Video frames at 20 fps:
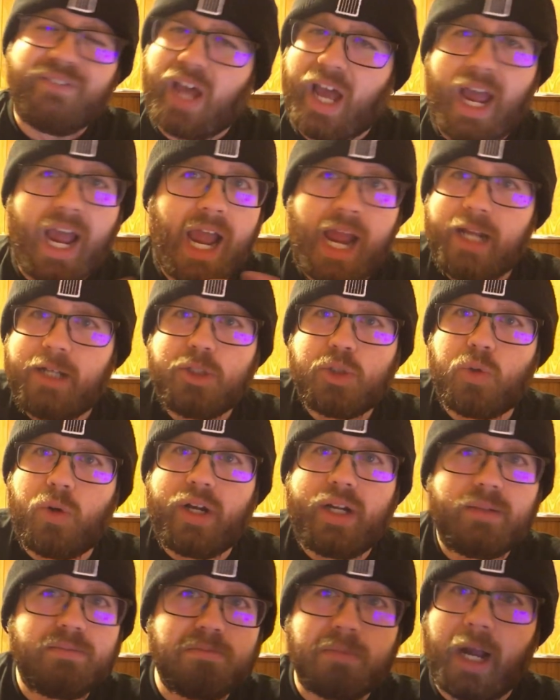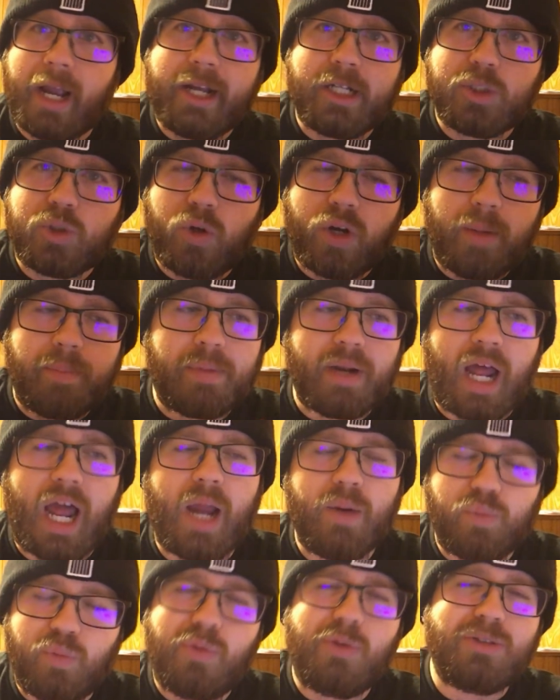I enjoyed it, but I
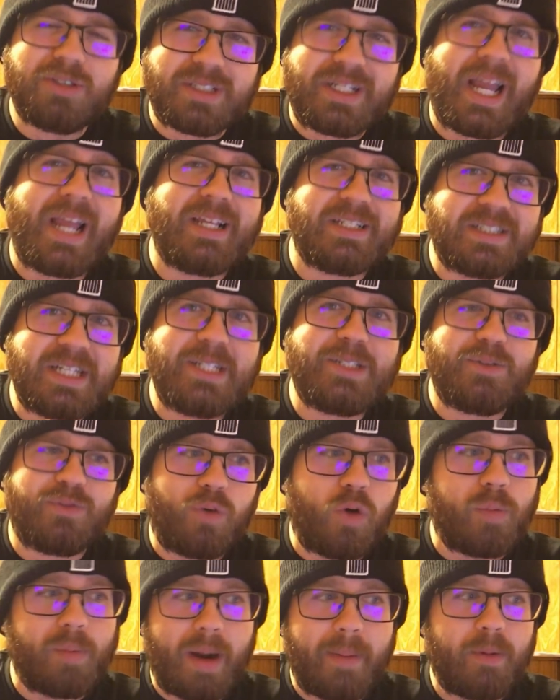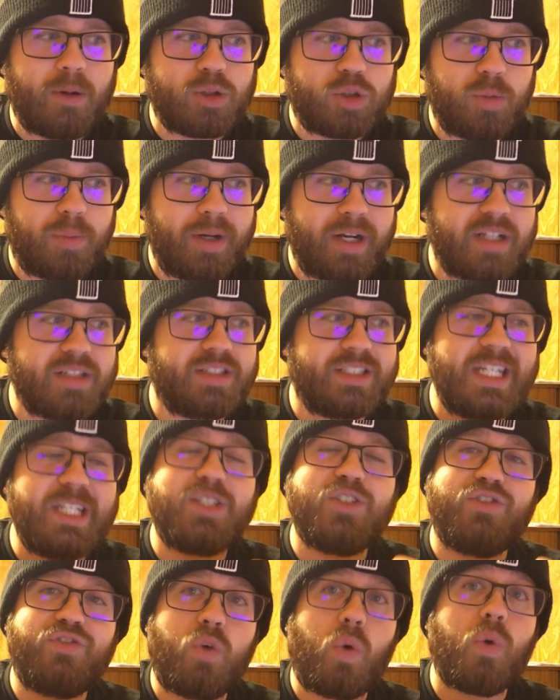will say season four, my personal opinion,
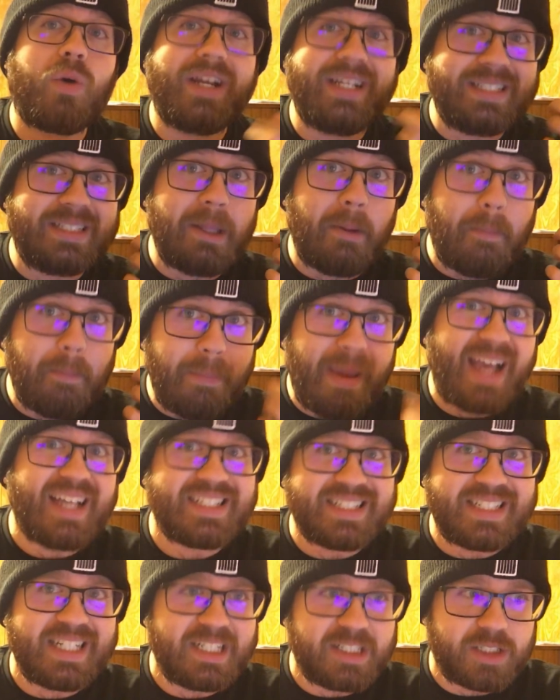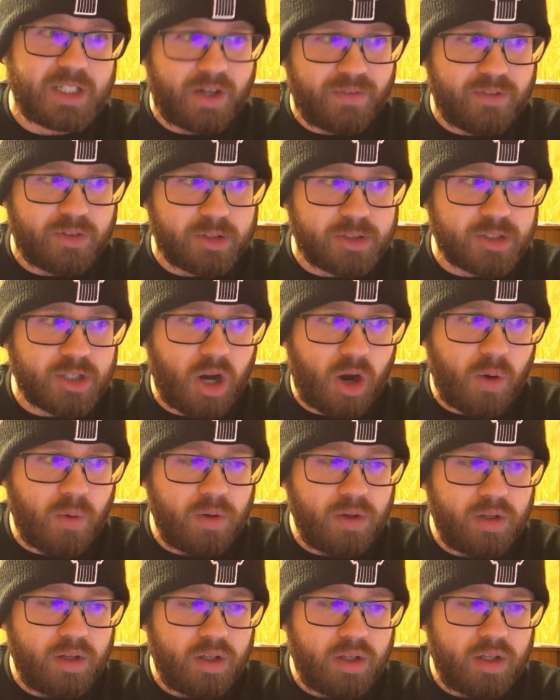season four is the best season of the show.
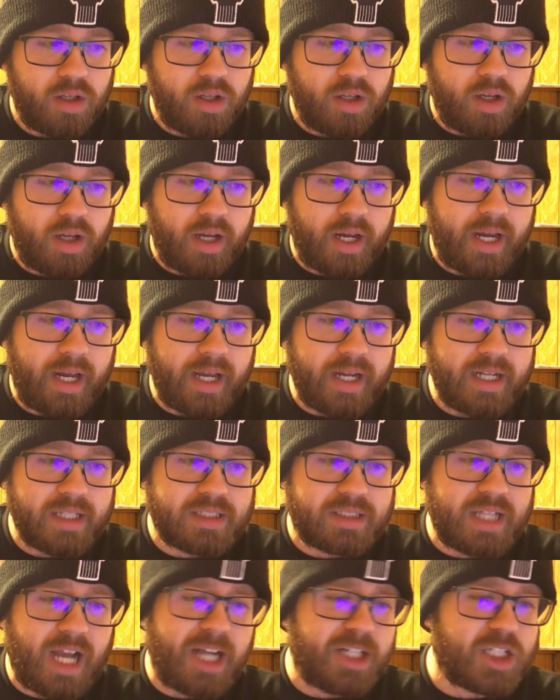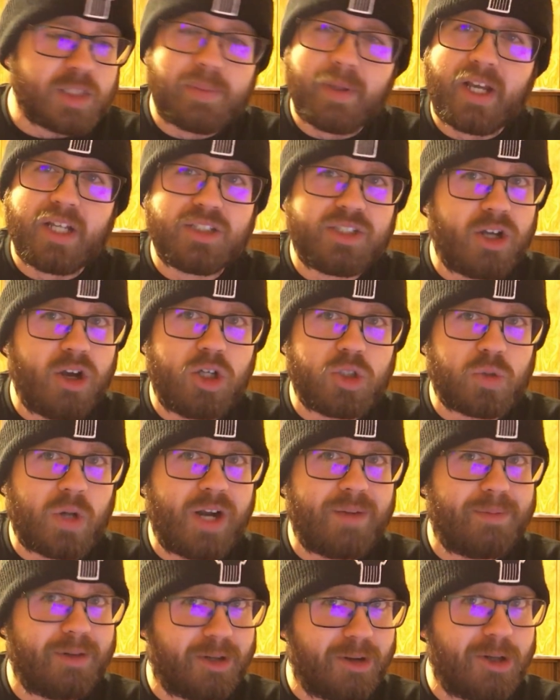And it's not just because of Ghost
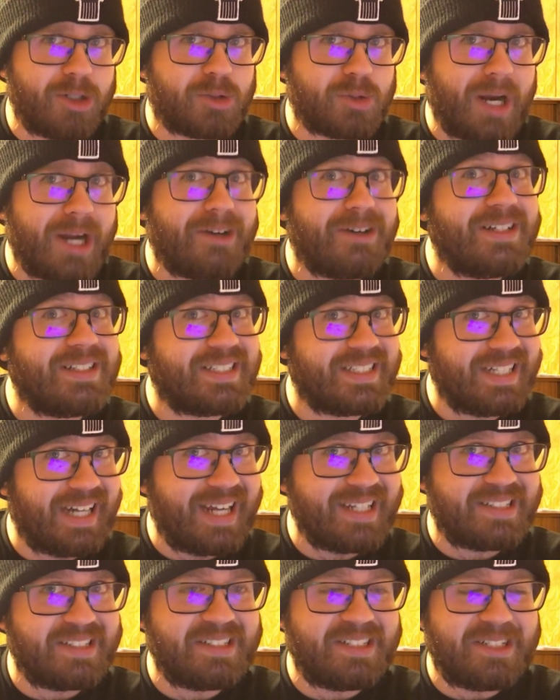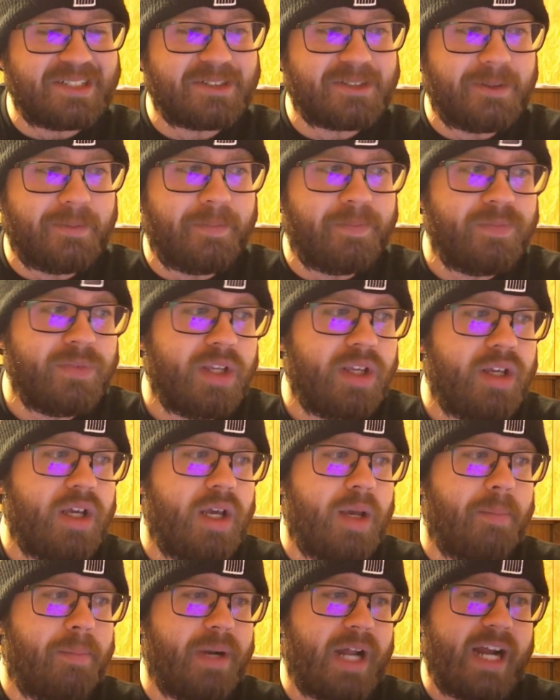Rider, but Ghost Rider is a nice addition.
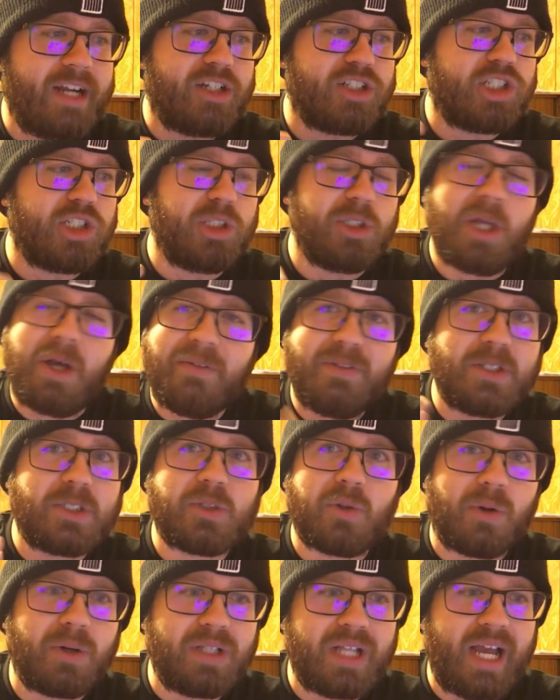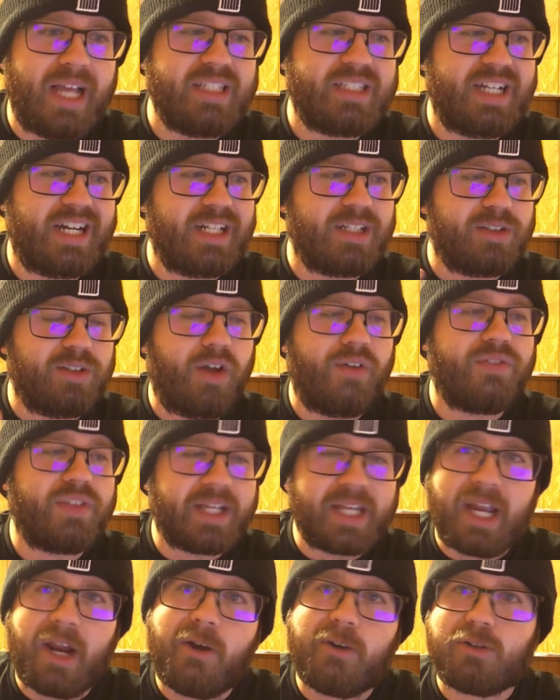But I just love the storylines and I love the
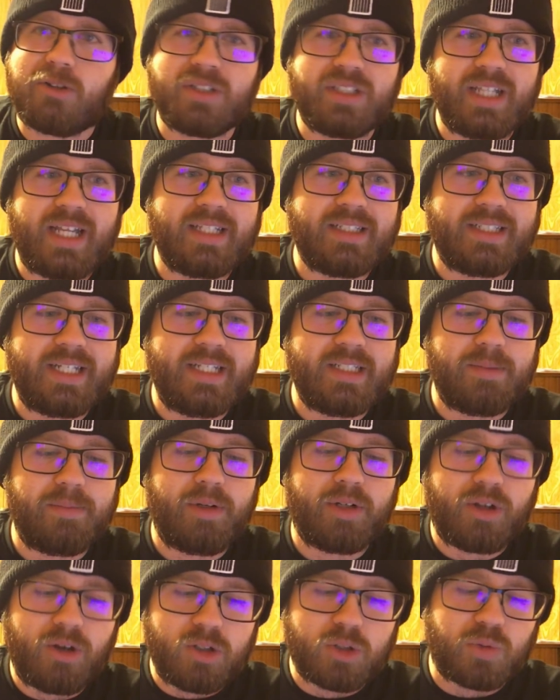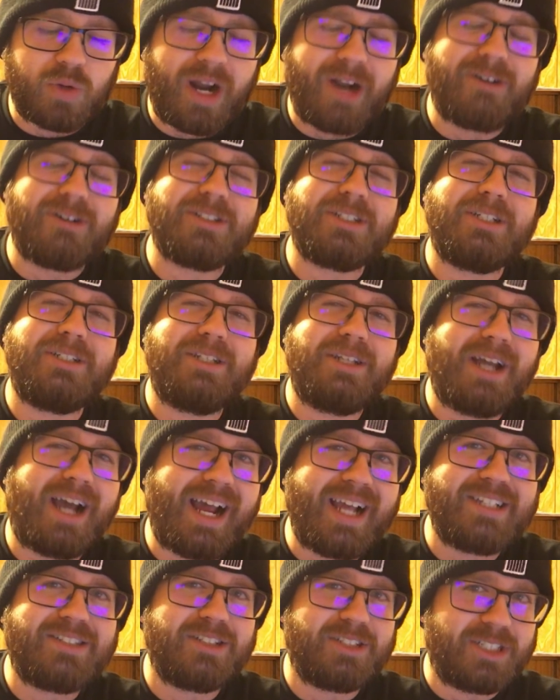characters in that season. But Ghost Rider is a
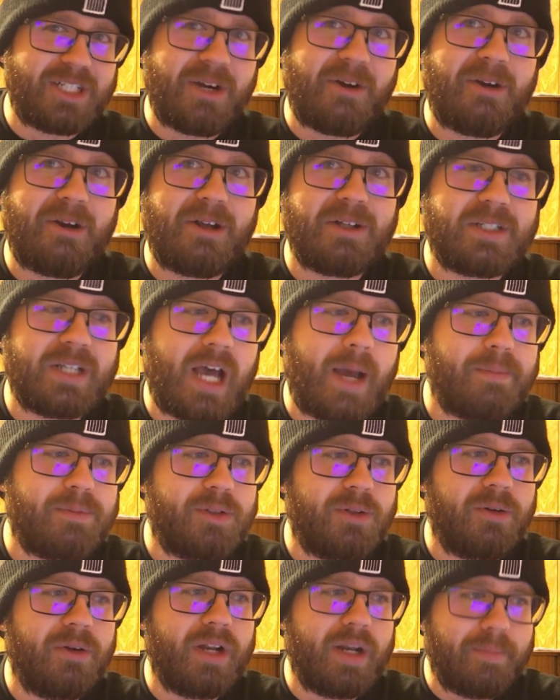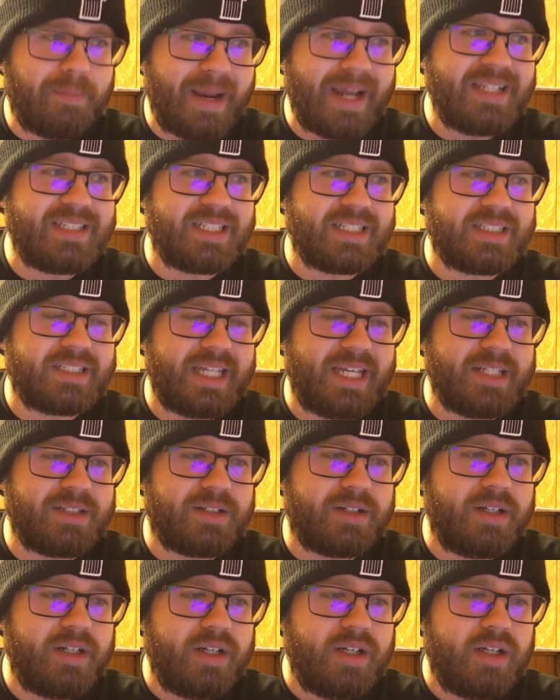nice cherry on top too, an amazing
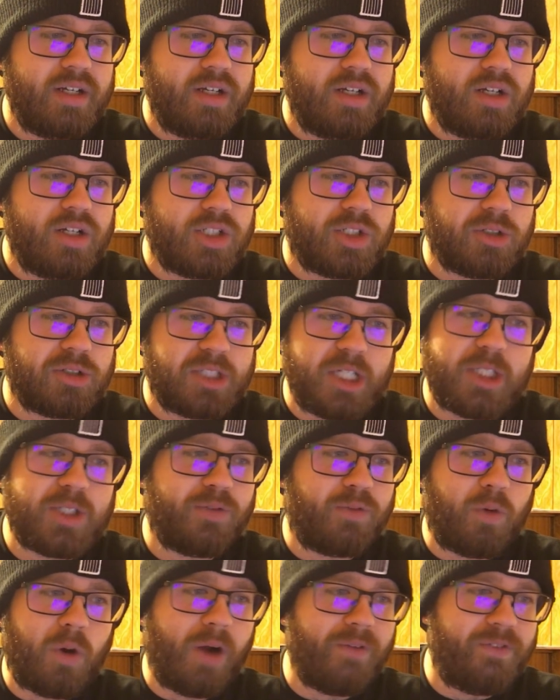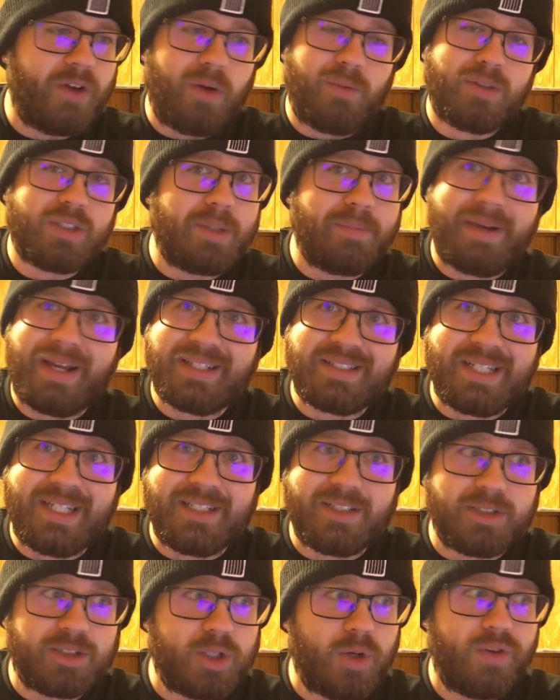season. So season four I felt was the best
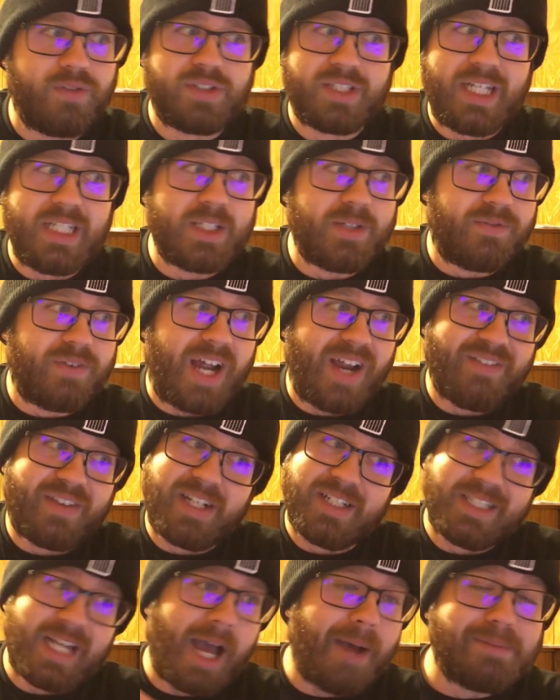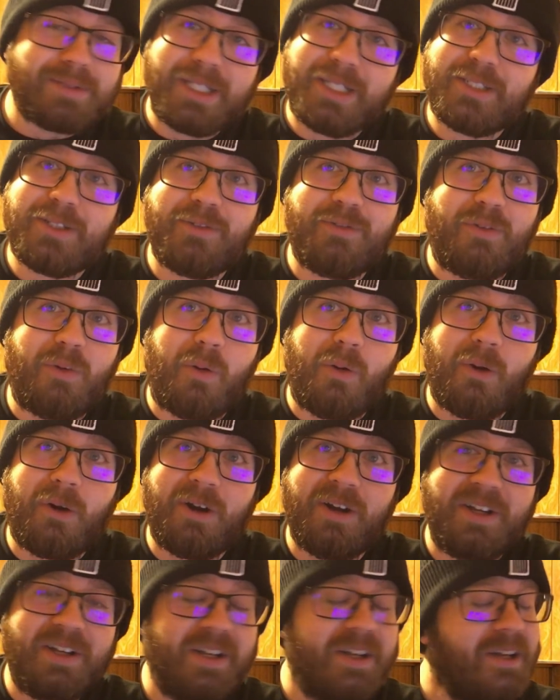season. So if season five can top season four,
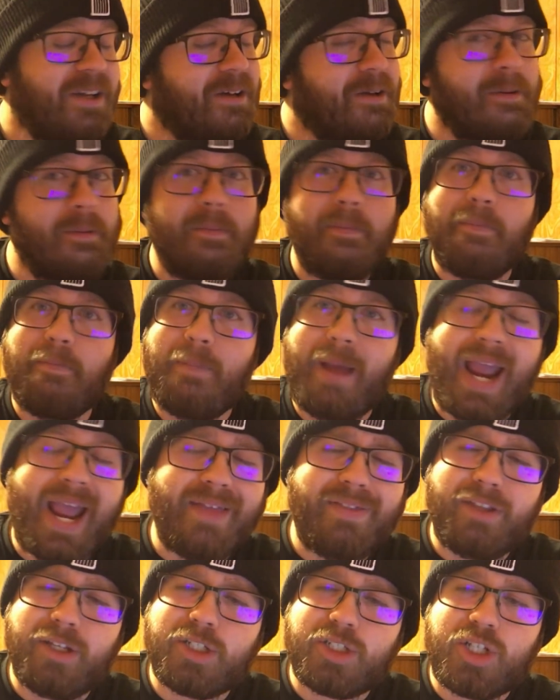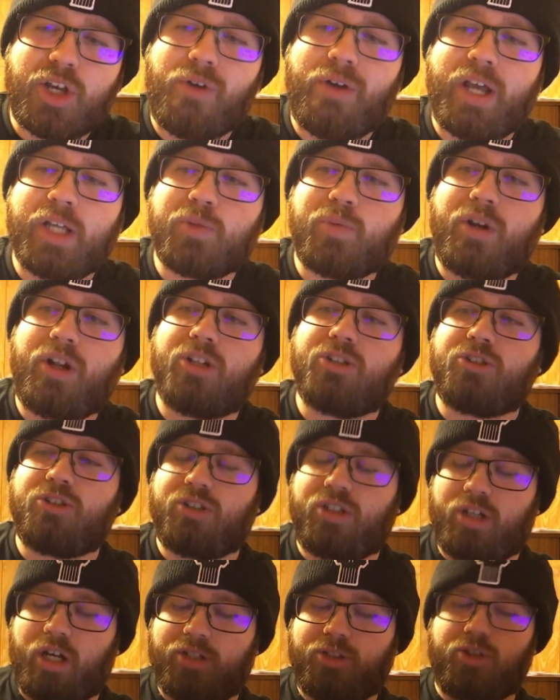man, this show has went on
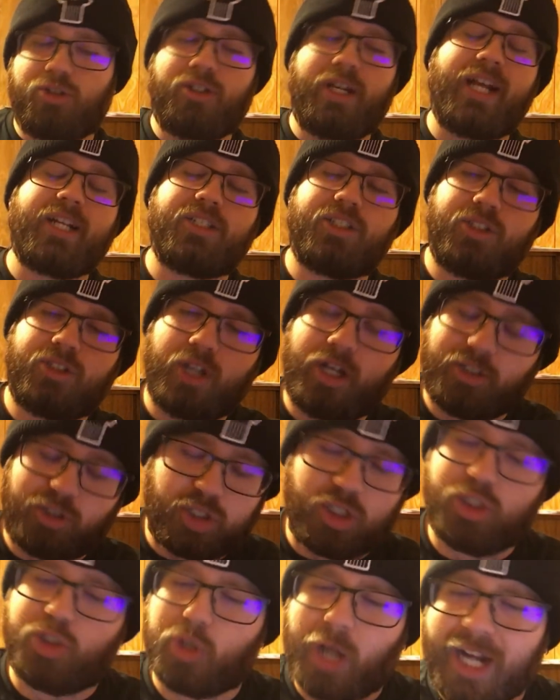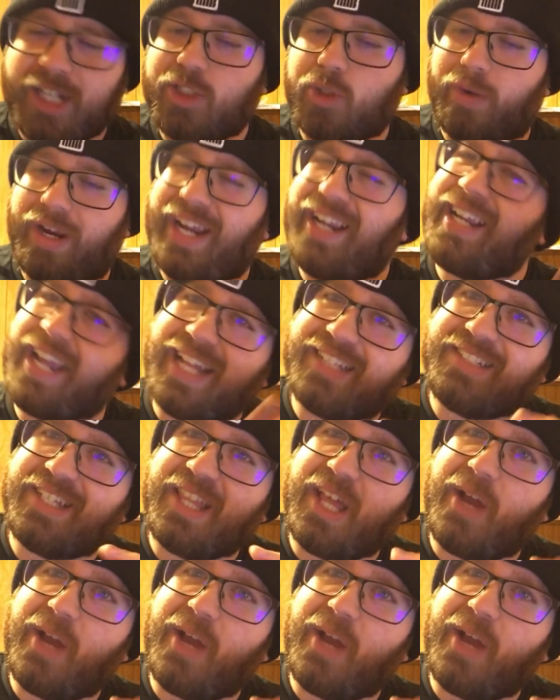a trajectory, can't say